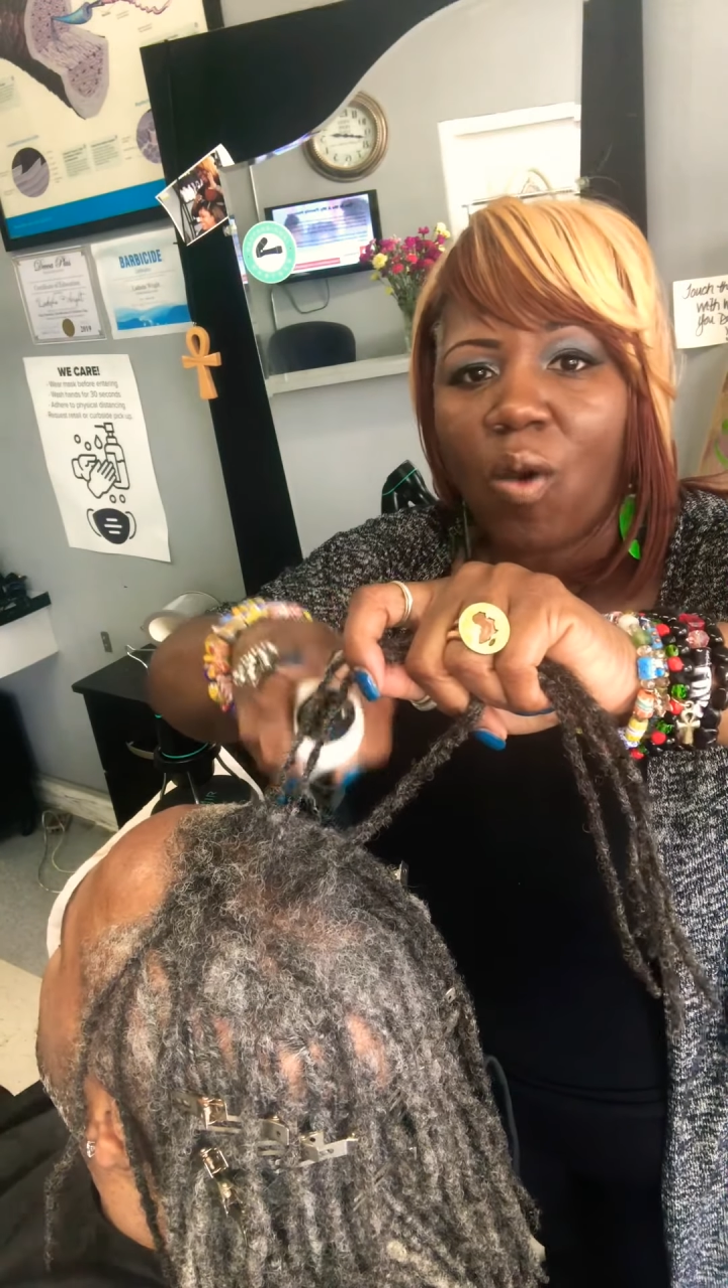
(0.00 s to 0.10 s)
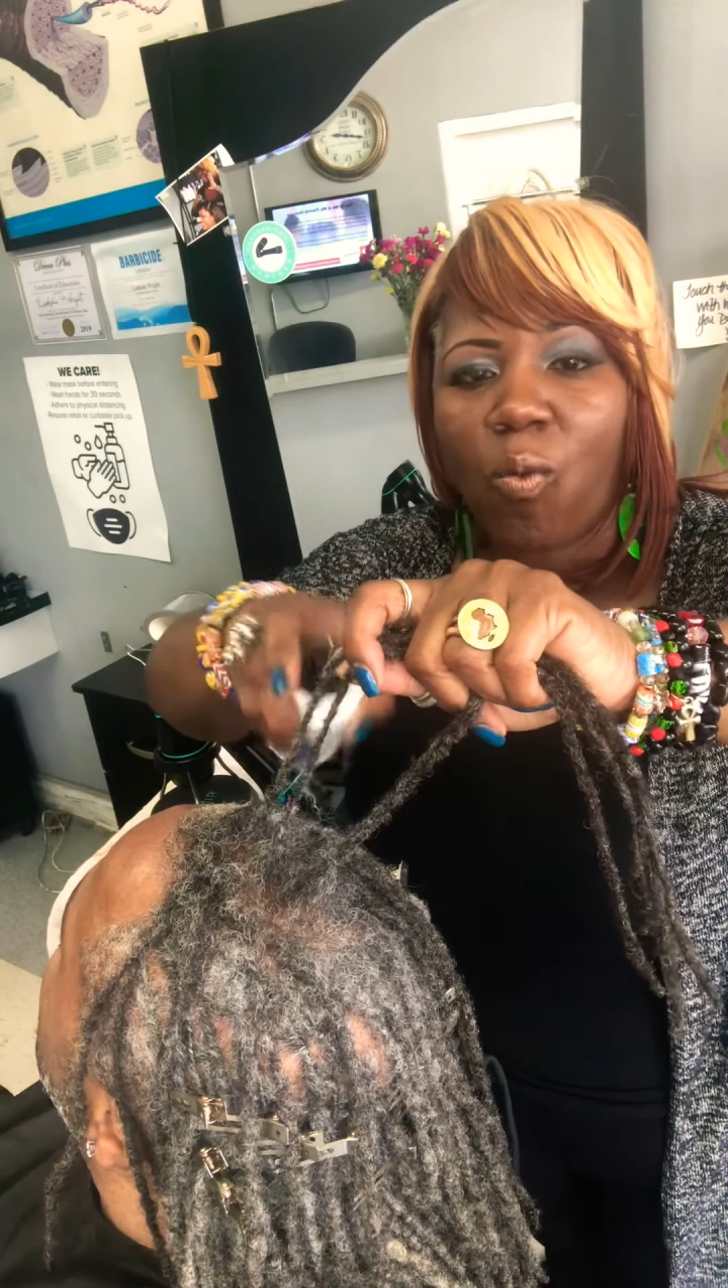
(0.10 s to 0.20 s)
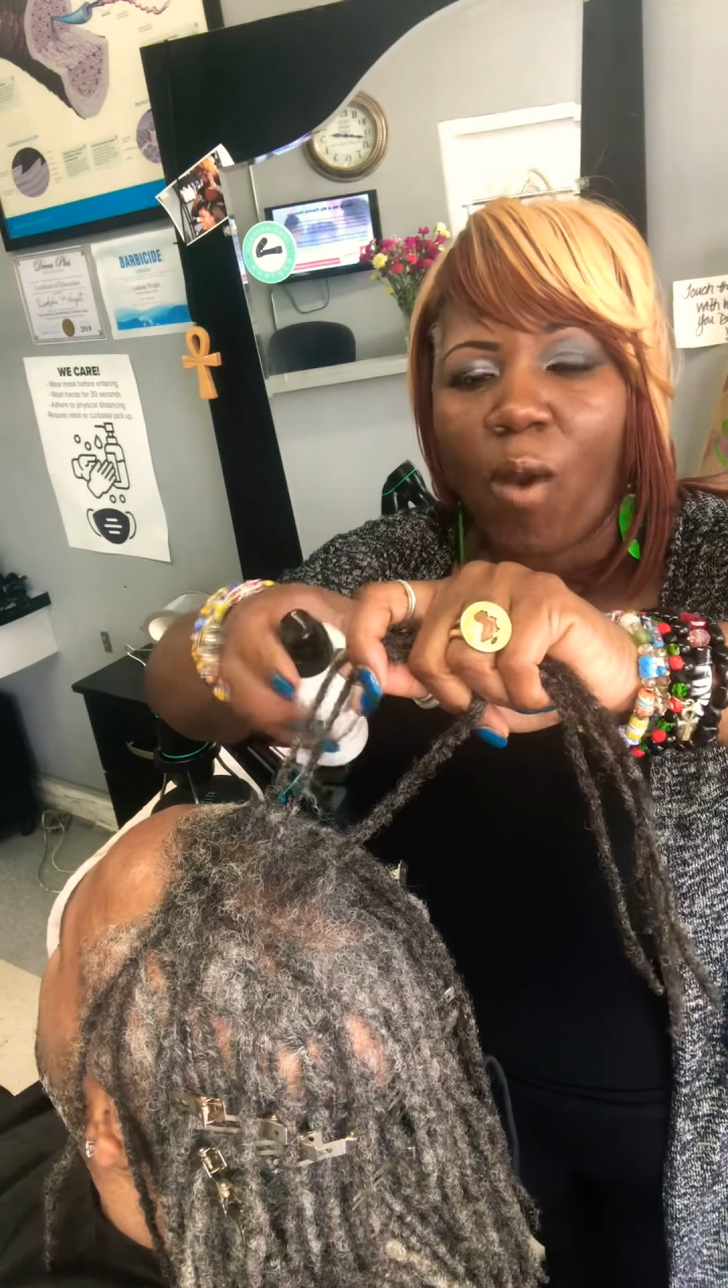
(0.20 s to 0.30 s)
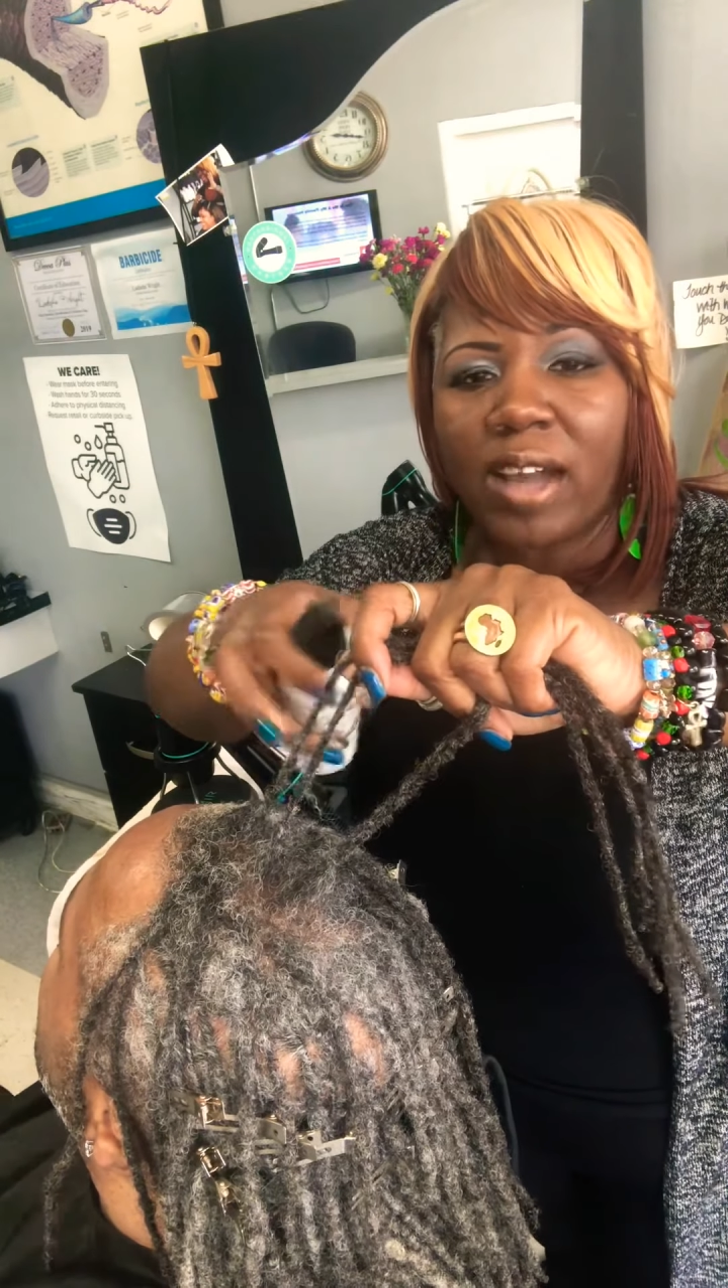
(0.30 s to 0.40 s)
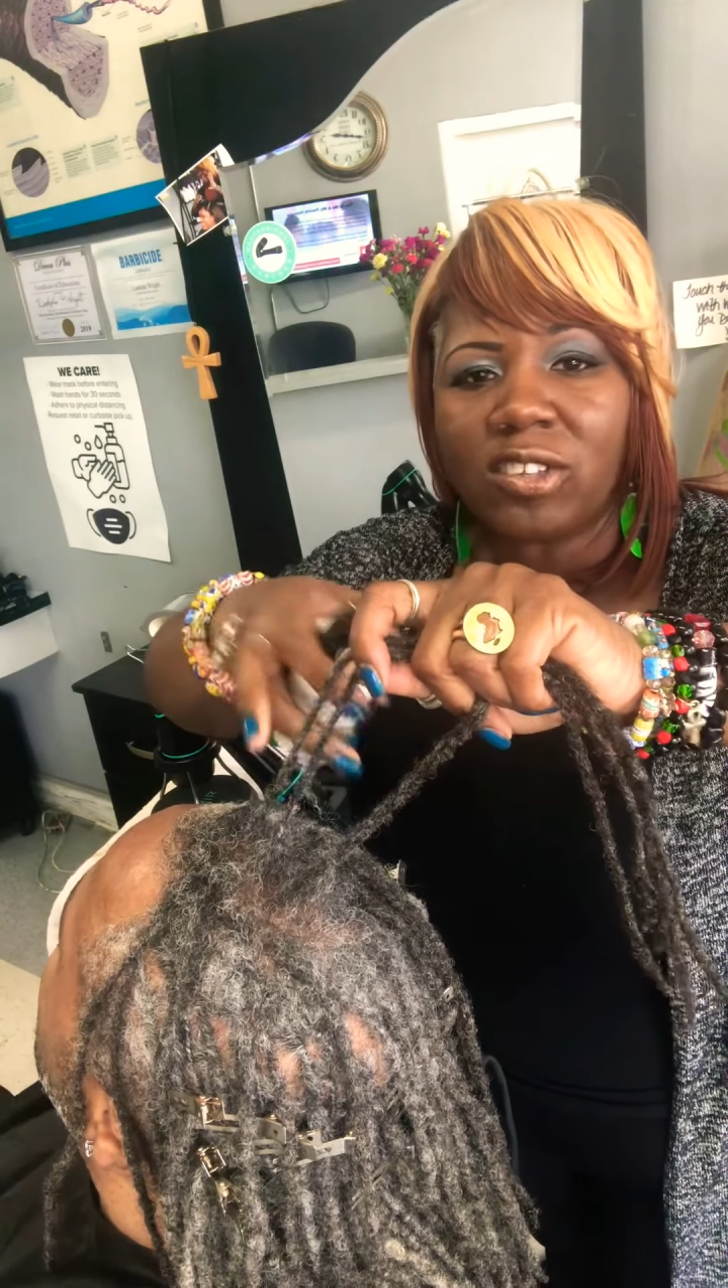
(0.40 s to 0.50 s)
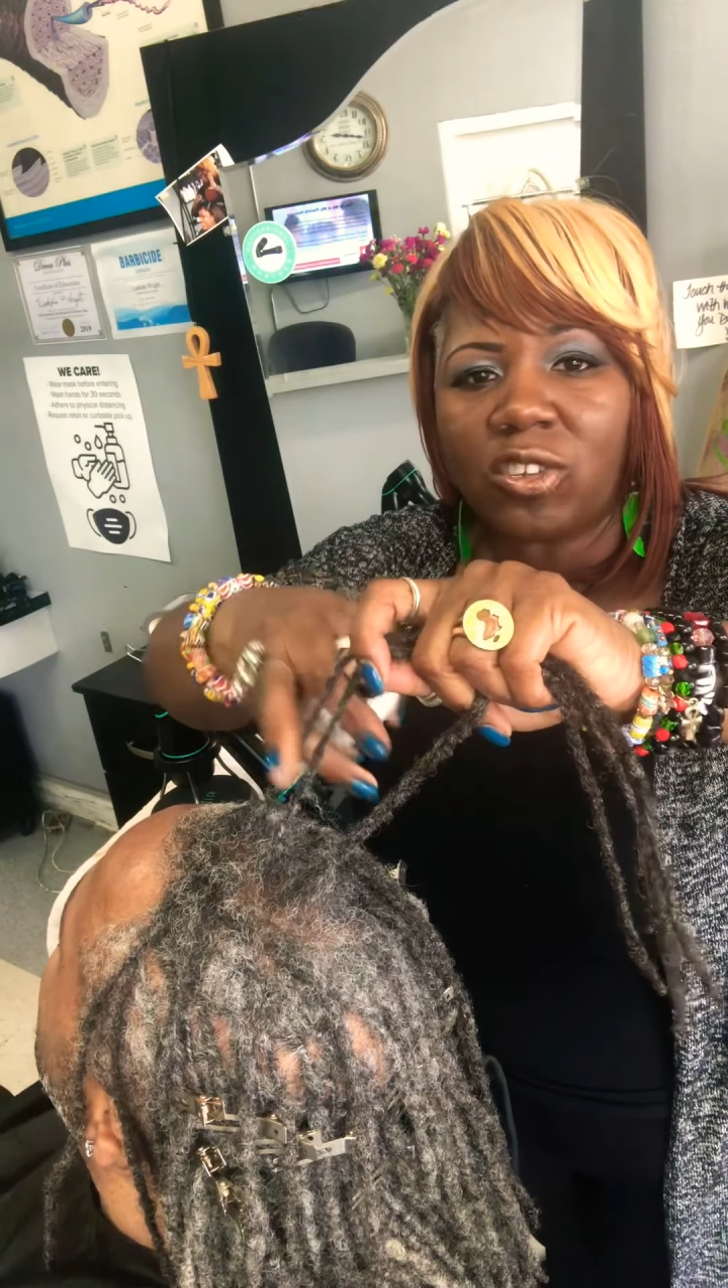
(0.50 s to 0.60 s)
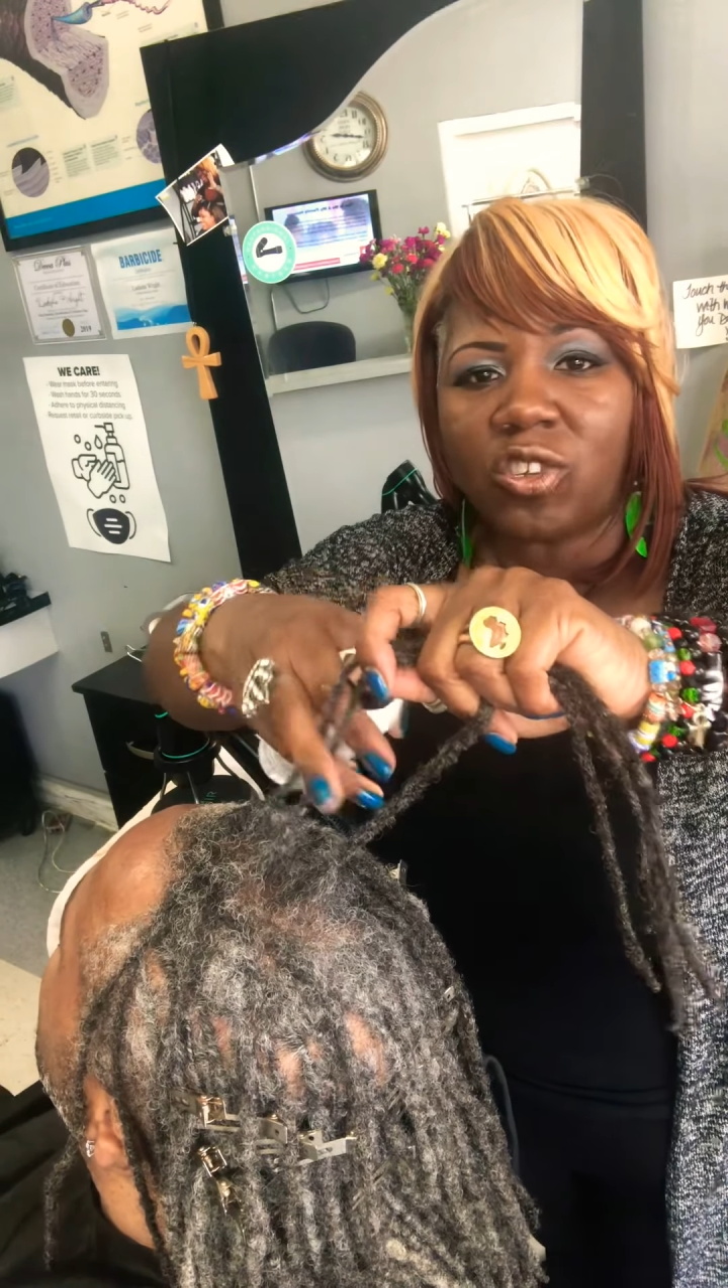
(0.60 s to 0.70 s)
once or